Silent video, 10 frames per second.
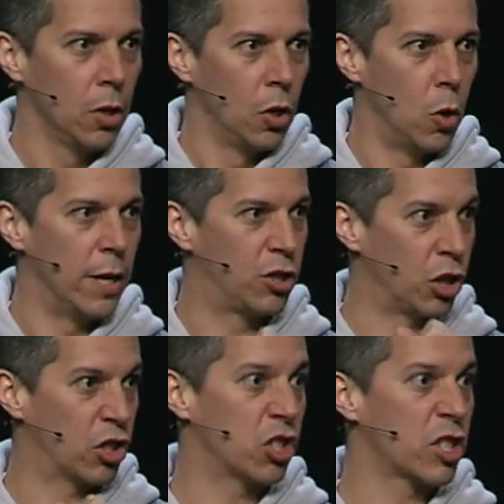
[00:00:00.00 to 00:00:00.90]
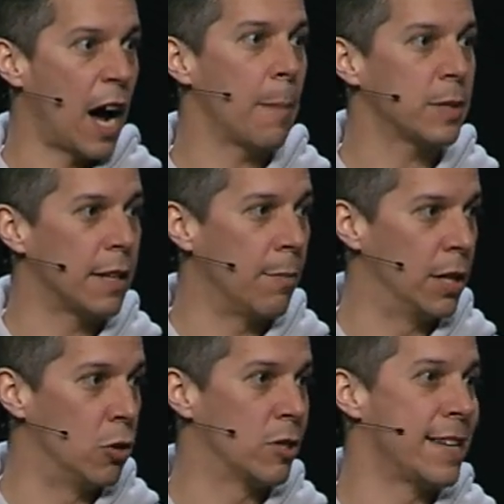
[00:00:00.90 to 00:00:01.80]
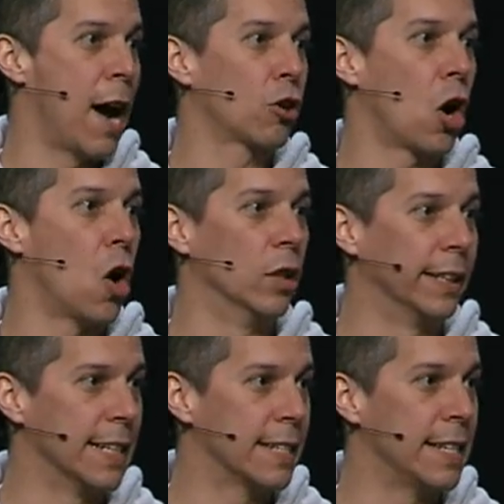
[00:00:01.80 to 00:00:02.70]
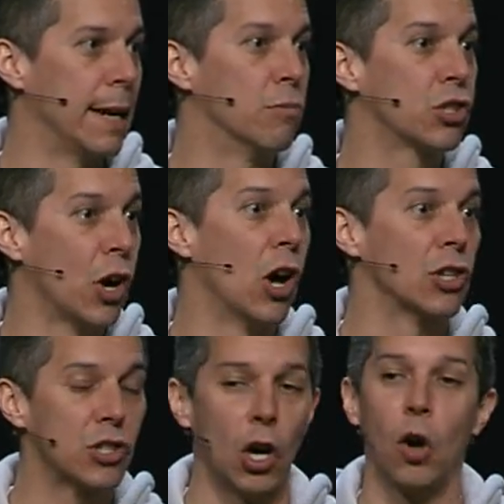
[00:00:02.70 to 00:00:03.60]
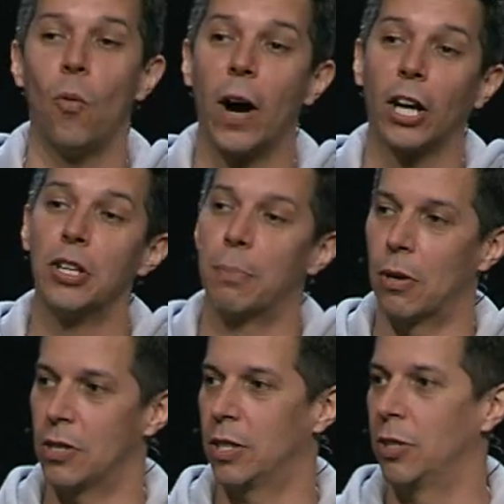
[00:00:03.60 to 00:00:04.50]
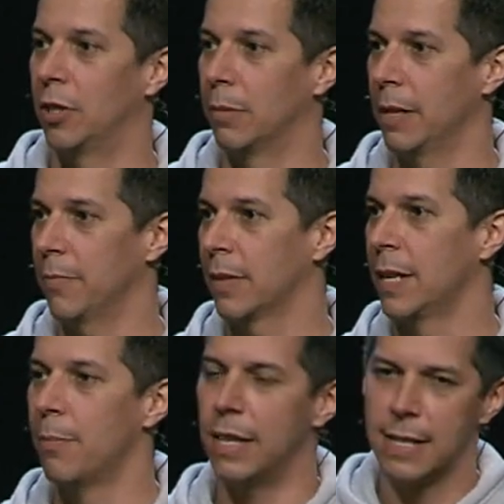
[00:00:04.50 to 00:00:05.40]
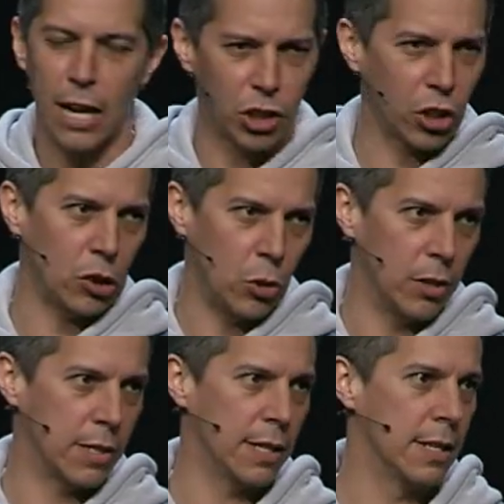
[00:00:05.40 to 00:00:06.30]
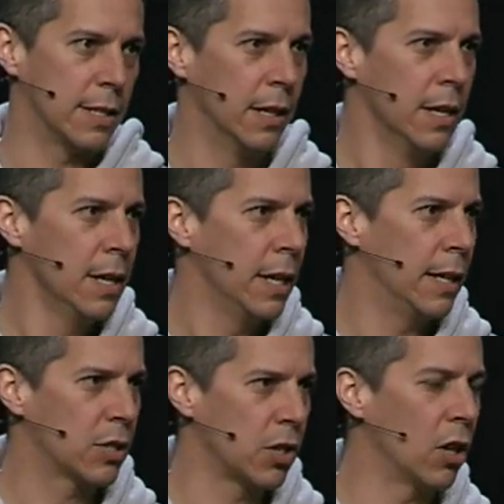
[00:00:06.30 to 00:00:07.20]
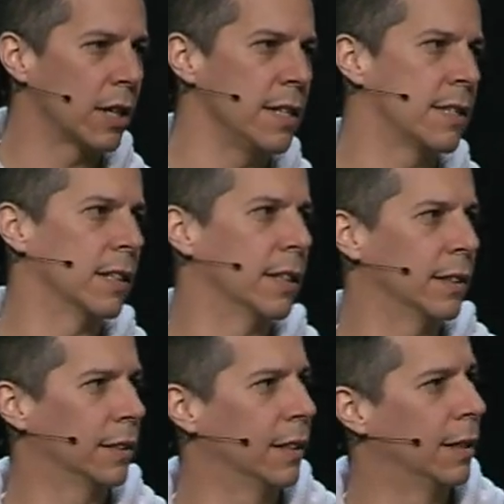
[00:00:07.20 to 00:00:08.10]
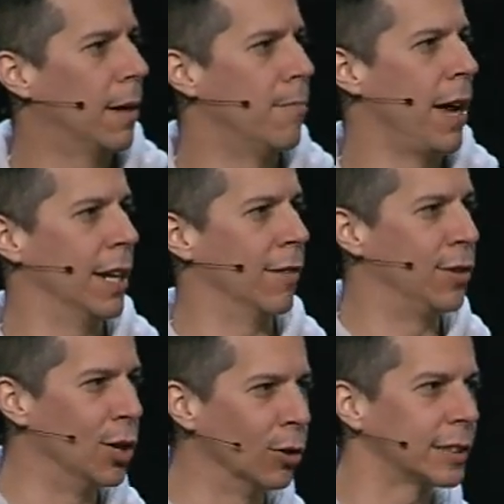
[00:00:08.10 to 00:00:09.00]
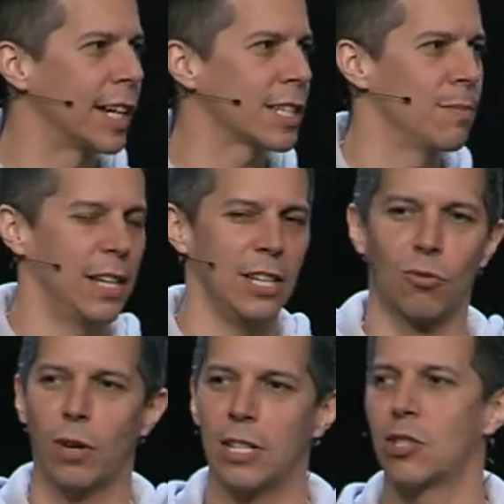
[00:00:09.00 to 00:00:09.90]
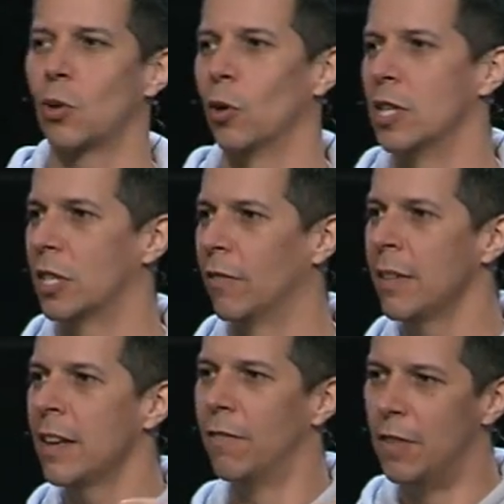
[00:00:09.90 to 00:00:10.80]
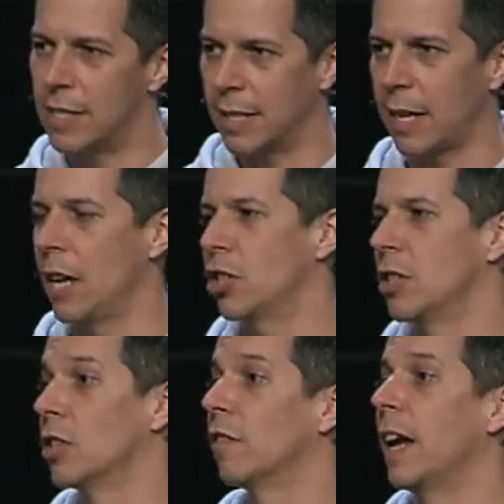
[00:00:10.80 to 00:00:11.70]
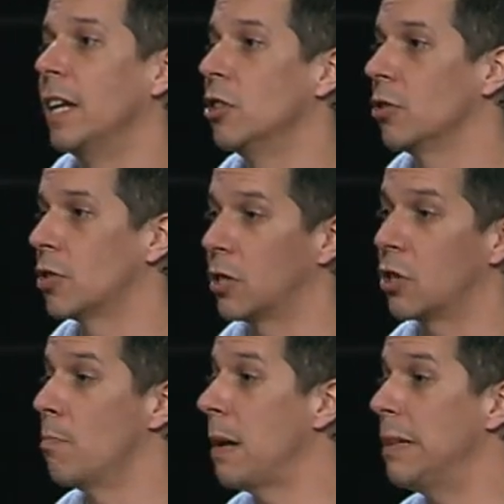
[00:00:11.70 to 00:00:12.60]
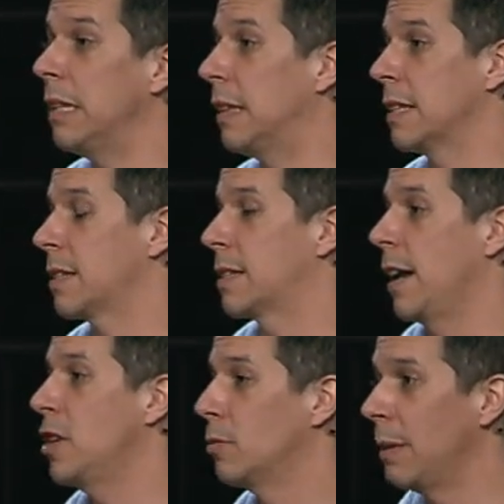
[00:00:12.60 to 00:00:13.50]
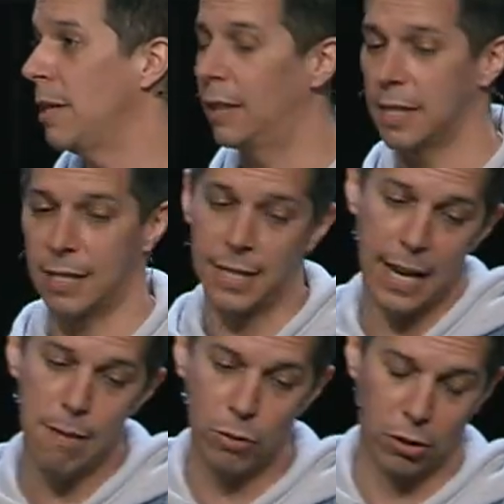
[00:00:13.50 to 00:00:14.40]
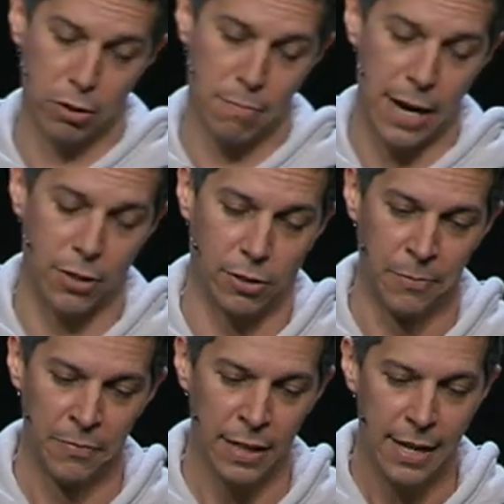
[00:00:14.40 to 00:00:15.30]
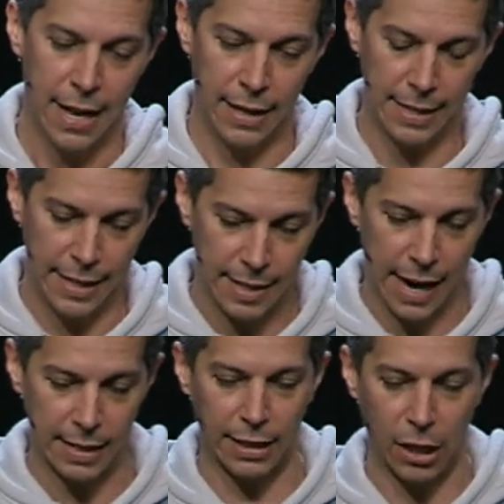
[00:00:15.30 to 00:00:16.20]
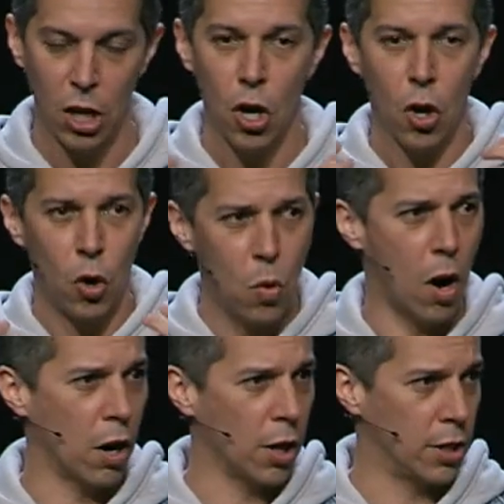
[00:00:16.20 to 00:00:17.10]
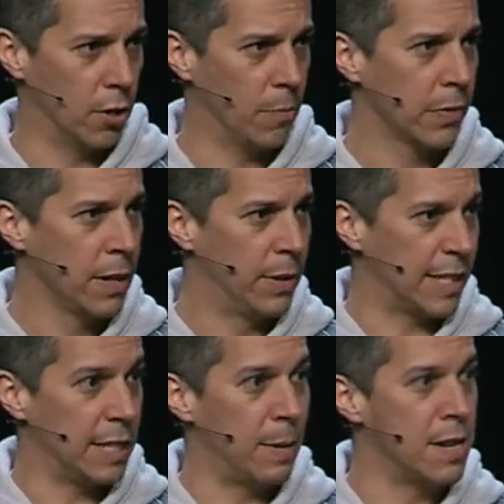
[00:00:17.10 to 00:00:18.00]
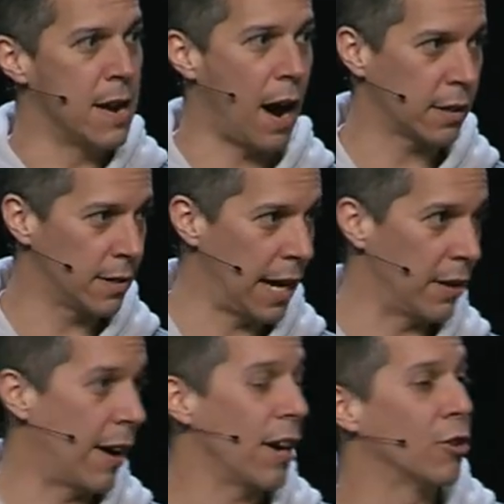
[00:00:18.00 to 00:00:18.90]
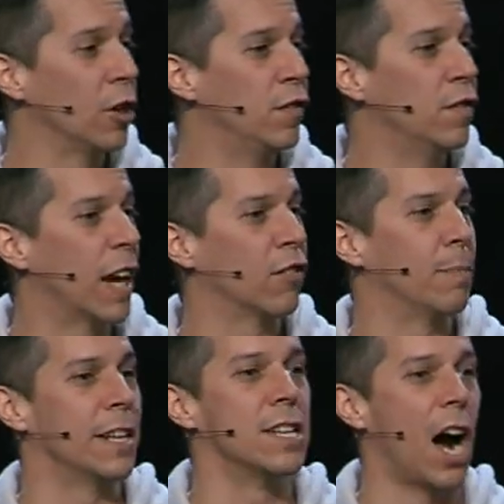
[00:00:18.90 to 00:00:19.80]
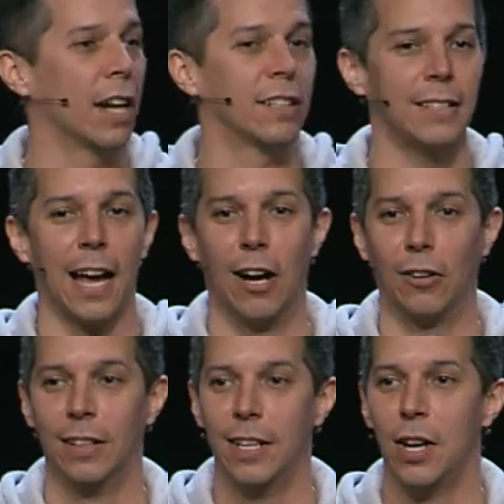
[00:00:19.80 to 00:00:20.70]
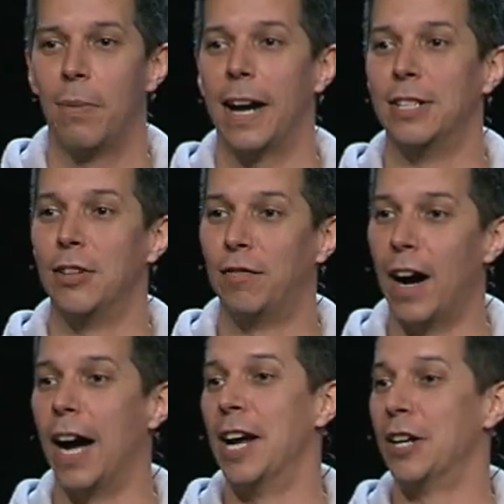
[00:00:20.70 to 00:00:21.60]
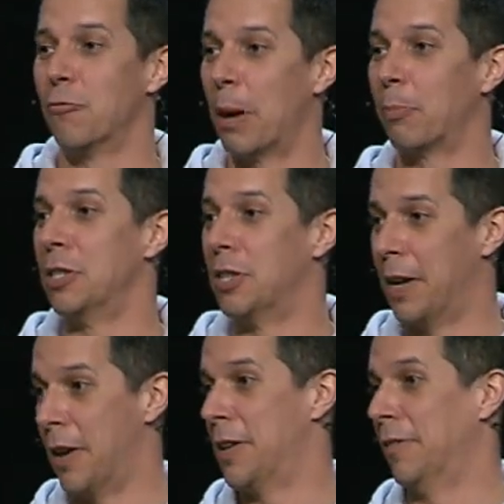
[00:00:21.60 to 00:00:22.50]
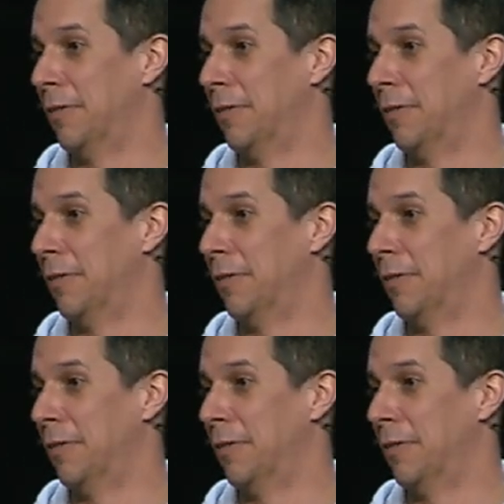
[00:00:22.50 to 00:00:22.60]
who has just stopped him and who's now calling his name, Saul, Saul, why are you persecuting me? But he's not sure who this is. And Saul, he's a man of the Old Testament. read stories of visitations of angels. And so maybe he thinks it's an angel. Maybe he thinks it's Gabriel or Michael. And he's asking, who are you? Because he's been knocked down. Now, I don't know if you've ever been knocked down by a divine representative.